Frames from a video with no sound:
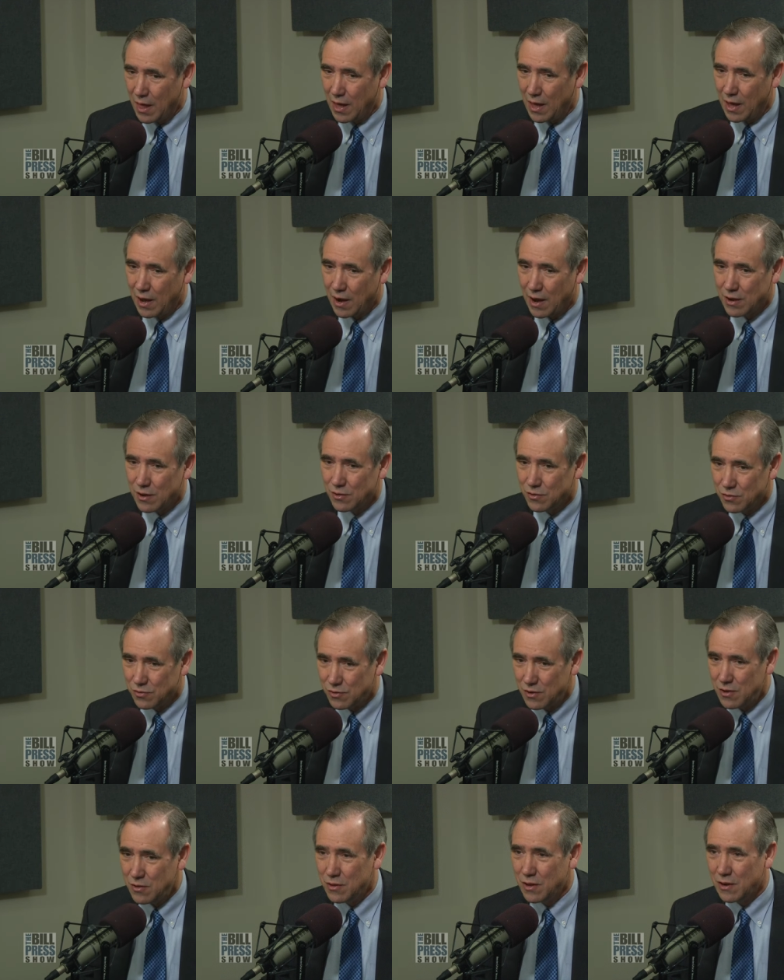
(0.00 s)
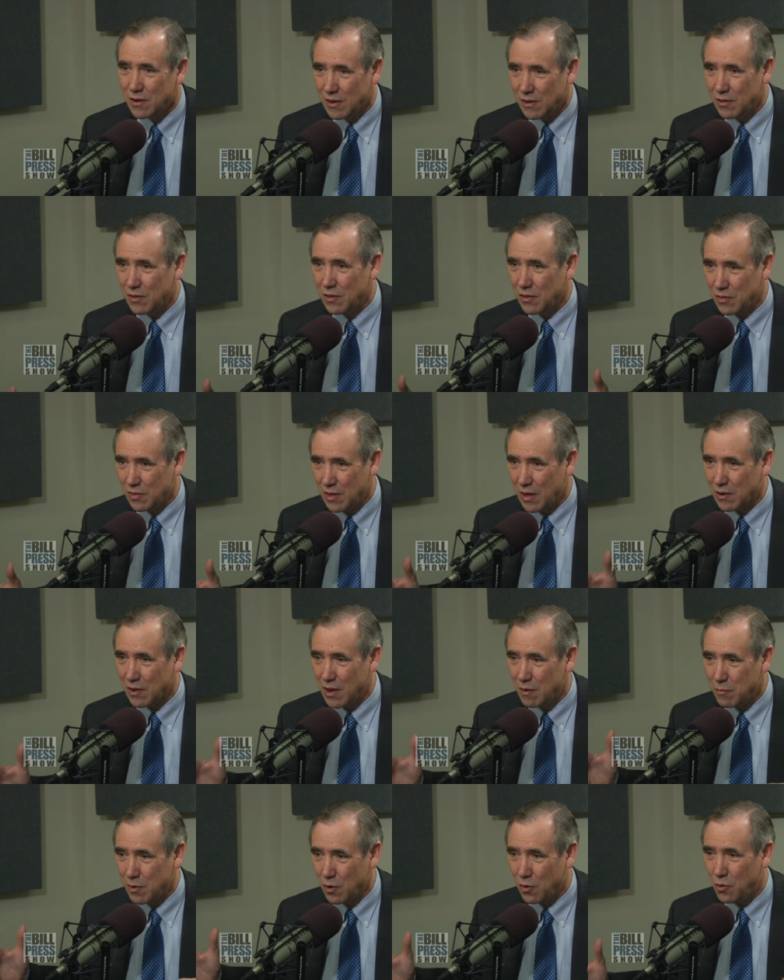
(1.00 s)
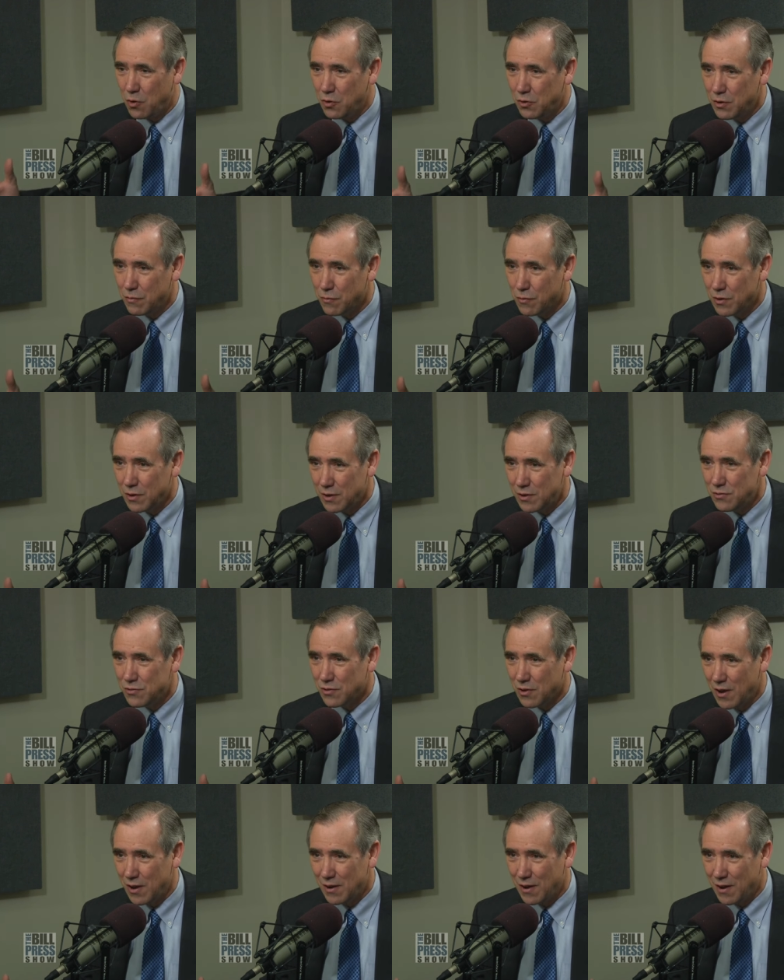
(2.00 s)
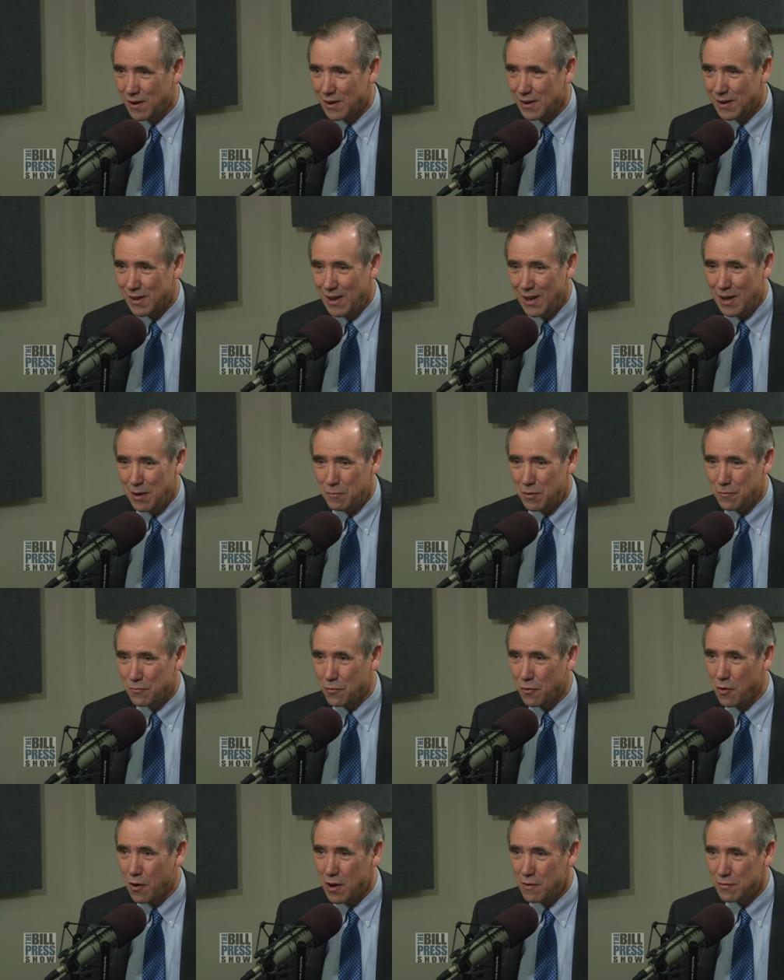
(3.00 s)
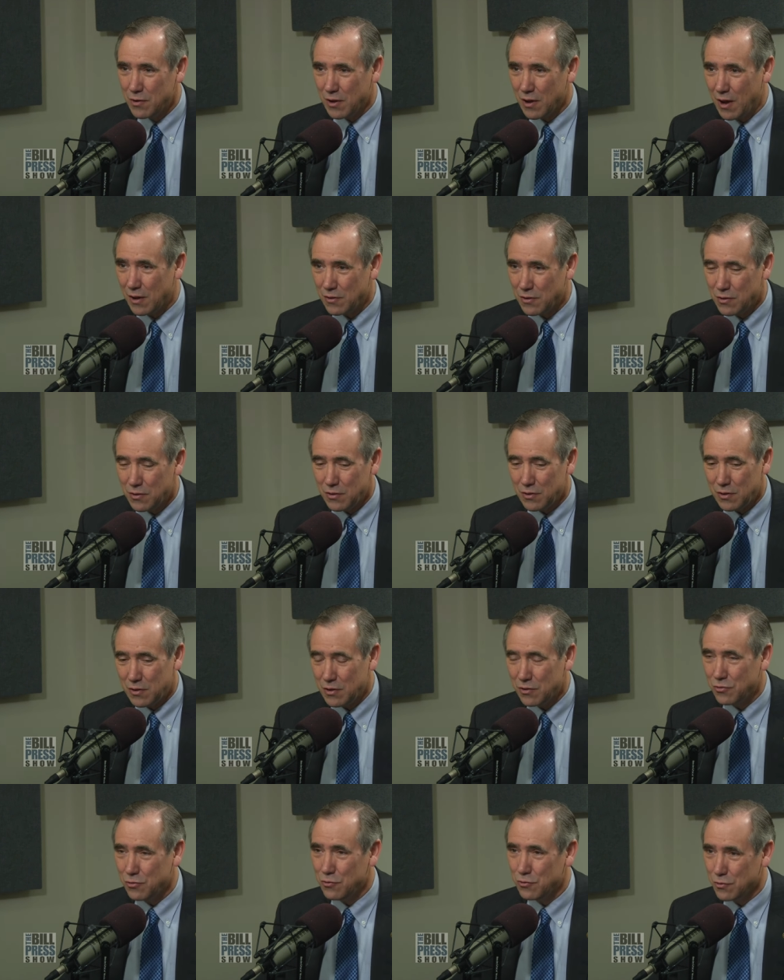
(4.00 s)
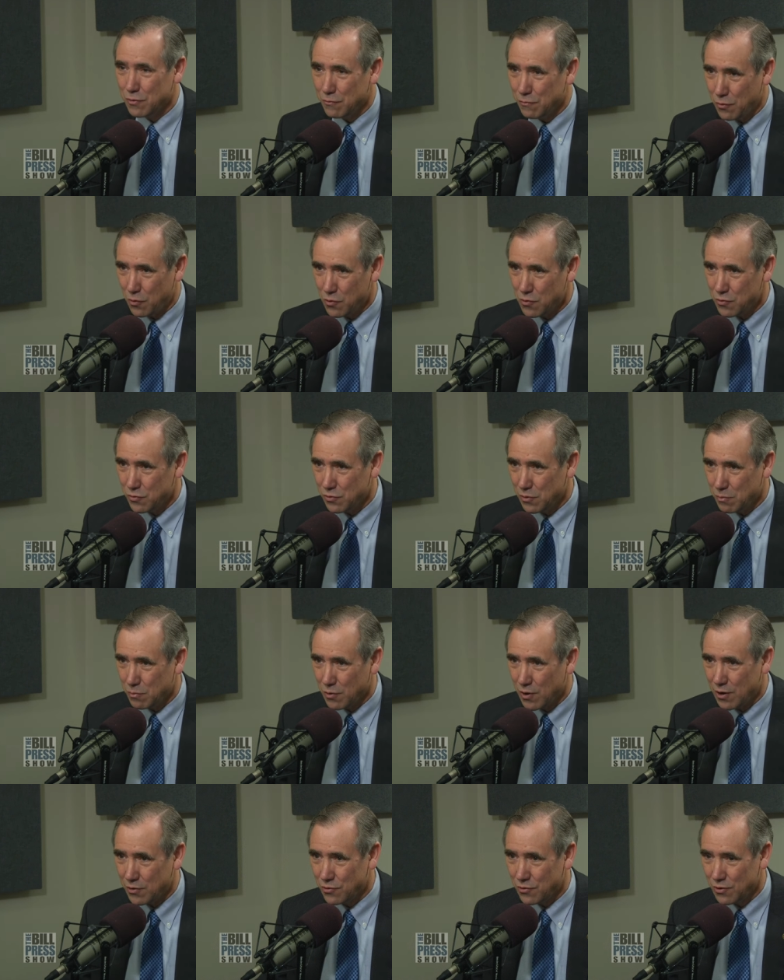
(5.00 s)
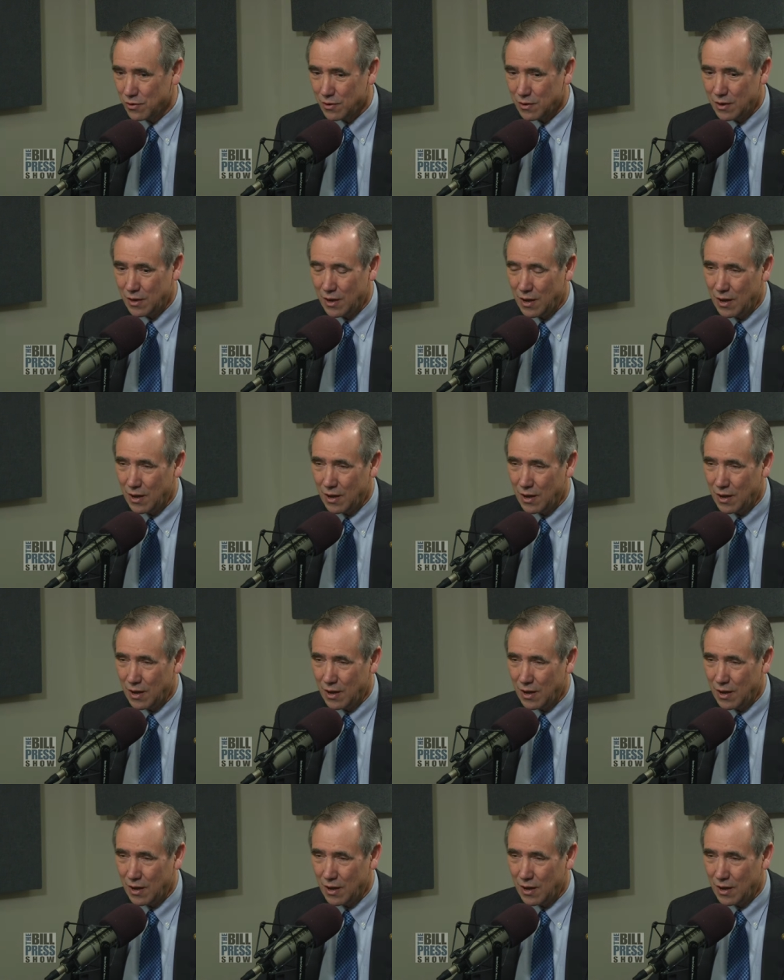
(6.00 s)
And I could see that that gave me a whole different insight on it before I even got to the issues of voter suppression